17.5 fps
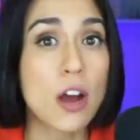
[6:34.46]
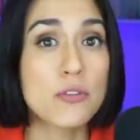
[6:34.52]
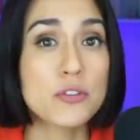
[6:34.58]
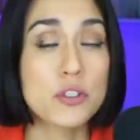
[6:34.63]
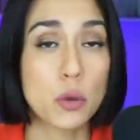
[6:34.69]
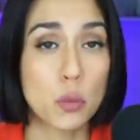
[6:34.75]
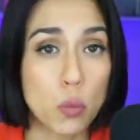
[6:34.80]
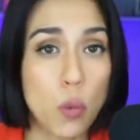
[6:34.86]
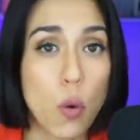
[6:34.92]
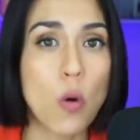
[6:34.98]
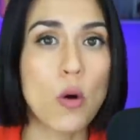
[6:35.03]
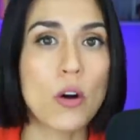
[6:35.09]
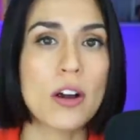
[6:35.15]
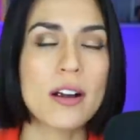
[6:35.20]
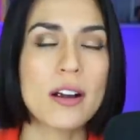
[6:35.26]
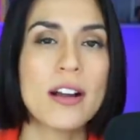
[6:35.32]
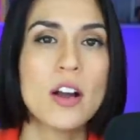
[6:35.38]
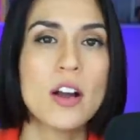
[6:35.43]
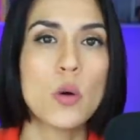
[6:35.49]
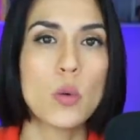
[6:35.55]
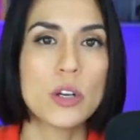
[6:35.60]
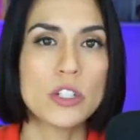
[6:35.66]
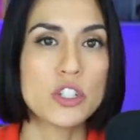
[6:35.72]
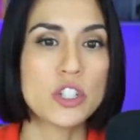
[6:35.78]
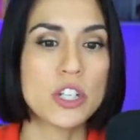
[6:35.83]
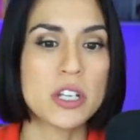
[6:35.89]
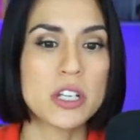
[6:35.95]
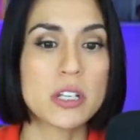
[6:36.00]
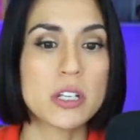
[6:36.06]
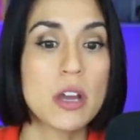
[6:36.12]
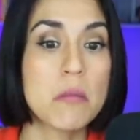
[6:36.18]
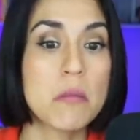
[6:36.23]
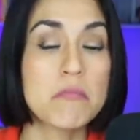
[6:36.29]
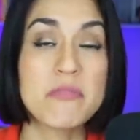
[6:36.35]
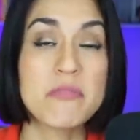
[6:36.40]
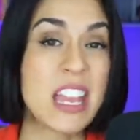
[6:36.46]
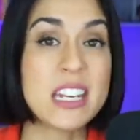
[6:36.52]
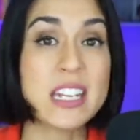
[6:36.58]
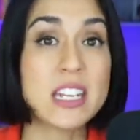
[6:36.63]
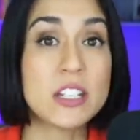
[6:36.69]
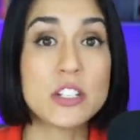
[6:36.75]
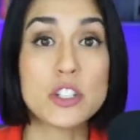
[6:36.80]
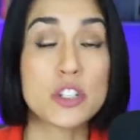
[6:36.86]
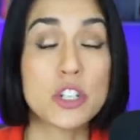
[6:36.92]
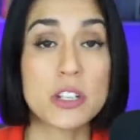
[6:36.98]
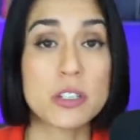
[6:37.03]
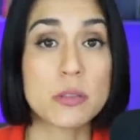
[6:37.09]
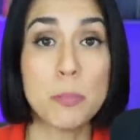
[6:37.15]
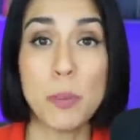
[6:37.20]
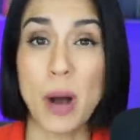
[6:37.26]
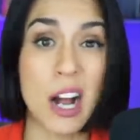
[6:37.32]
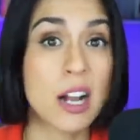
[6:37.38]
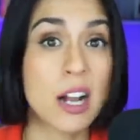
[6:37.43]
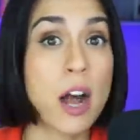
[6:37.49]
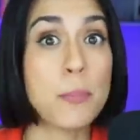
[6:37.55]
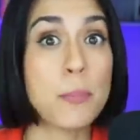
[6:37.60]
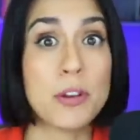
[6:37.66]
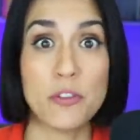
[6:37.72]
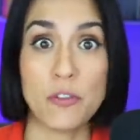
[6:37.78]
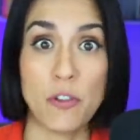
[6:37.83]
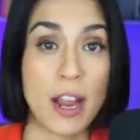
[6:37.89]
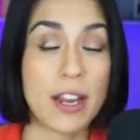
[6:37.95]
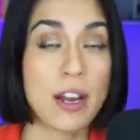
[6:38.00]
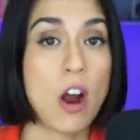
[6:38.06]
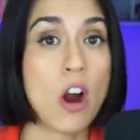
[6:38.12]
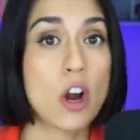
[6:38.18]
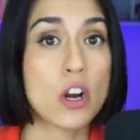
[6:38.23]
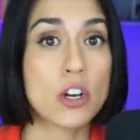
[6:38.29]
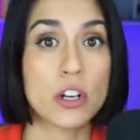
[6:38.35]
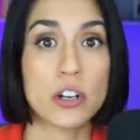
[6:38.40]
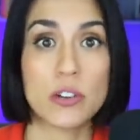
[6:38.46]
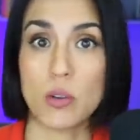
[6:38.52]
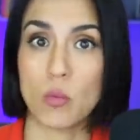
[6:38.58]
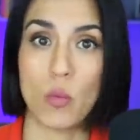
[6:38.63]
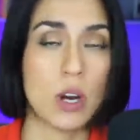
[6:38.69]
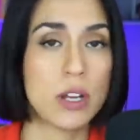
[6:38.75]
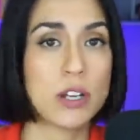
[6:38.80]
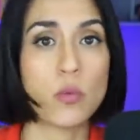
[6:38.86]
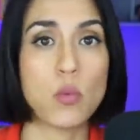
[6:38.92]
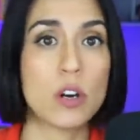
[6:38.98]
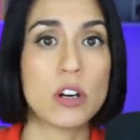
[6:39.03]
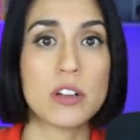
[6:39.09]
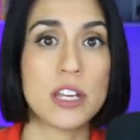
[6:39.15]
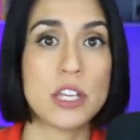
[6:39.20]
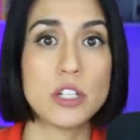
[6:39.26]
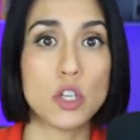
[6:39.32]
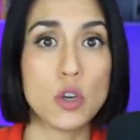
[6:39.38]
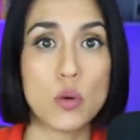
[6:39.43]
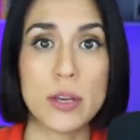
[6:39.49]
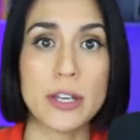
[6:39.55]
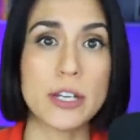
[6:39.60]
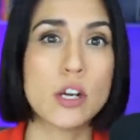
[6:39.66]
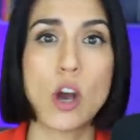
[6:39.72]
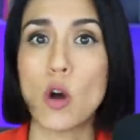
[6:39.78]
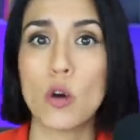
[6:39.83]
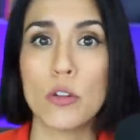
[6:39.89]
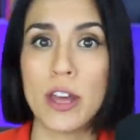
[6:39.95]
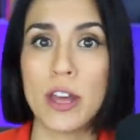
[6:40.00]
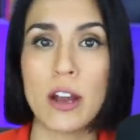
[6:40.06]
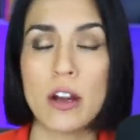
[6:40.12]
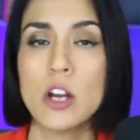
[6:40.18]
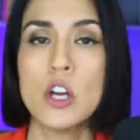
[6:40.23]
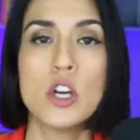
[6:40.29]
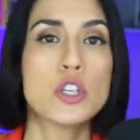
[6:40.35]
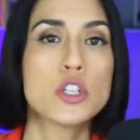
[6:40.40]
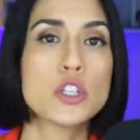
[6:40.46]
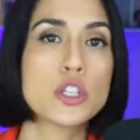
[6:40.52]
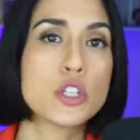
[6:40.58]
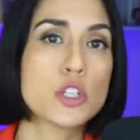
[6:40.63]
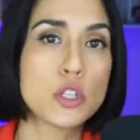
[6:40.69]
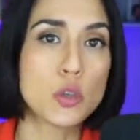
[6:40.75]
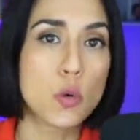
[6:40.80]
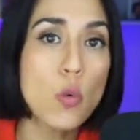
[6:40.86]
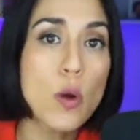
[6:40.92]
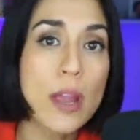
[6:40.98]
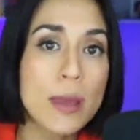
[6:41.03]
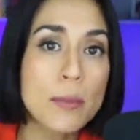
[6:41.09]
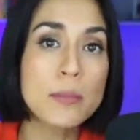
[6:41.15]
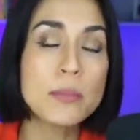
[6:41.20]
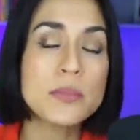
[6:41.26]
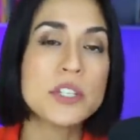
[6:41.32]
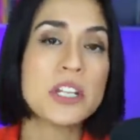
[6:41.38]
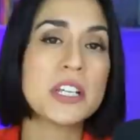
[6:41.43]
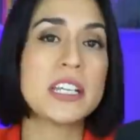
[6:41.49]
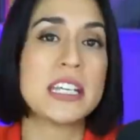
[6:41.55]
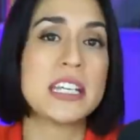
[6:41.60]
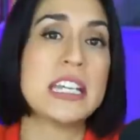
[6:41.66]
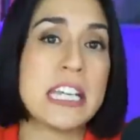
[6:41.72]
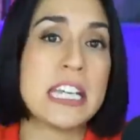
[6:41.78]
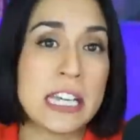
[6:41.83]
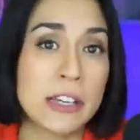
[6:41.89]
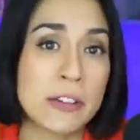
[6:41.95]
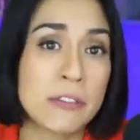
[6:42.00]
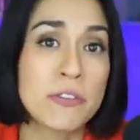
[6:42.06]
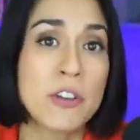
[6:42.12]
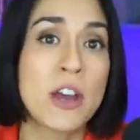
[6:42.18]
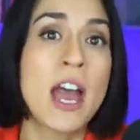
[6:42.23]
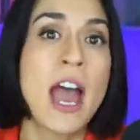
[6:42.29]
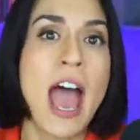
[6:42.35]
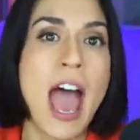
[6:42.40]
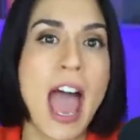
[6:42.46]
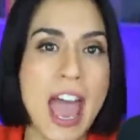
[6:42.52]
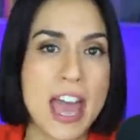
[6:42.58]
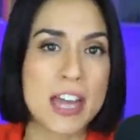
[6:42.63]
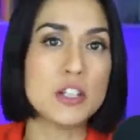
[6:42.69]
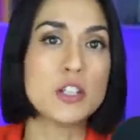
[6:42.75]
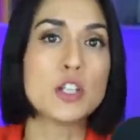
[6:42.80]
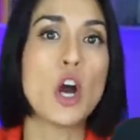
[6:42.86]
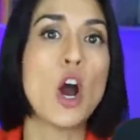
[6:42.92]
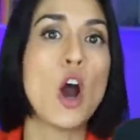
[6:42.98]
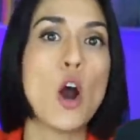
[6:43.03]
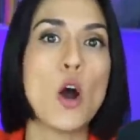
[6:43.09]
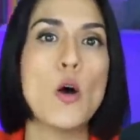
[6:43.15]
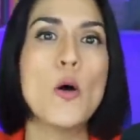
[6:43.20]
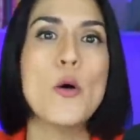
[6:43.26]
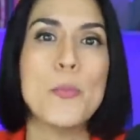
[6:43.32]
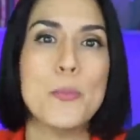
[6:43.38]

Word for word: off to war, which is they need to just buck up and fight harder. What what are they doing? Go there, swim to Kiev, and go